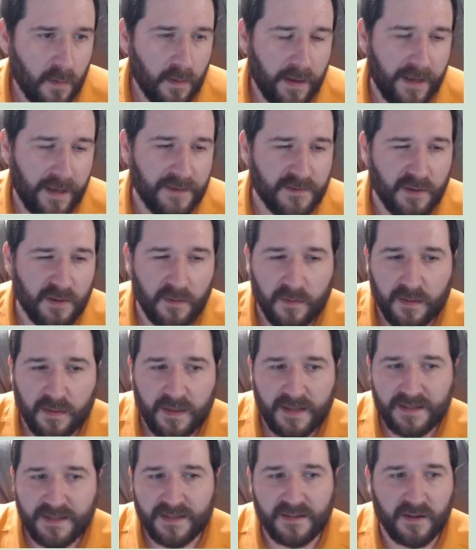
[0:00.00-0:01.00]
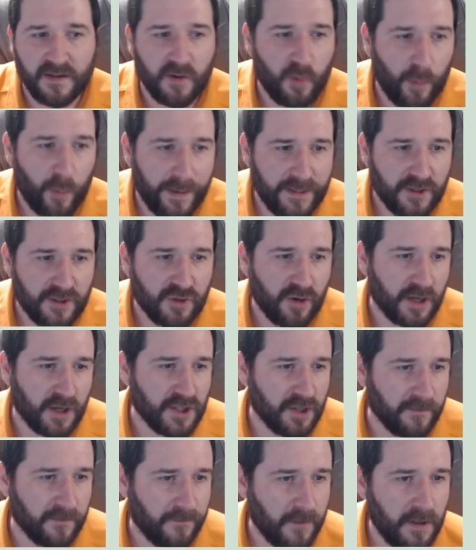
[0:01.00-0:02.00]
Okay, so this is a great
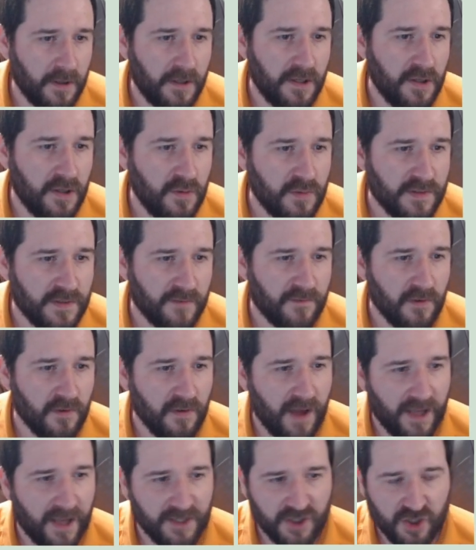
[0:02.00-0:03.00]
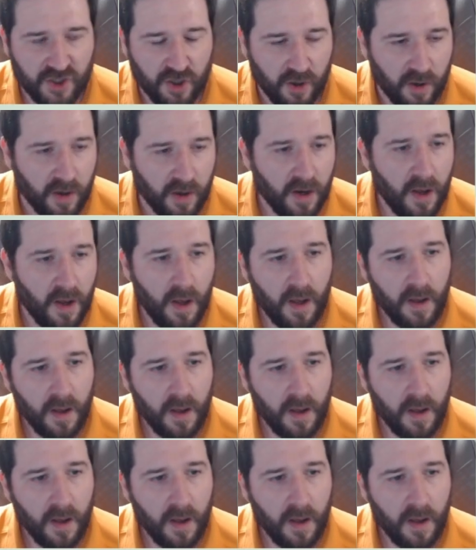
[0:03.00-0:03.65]
structure for you to use if you're not sure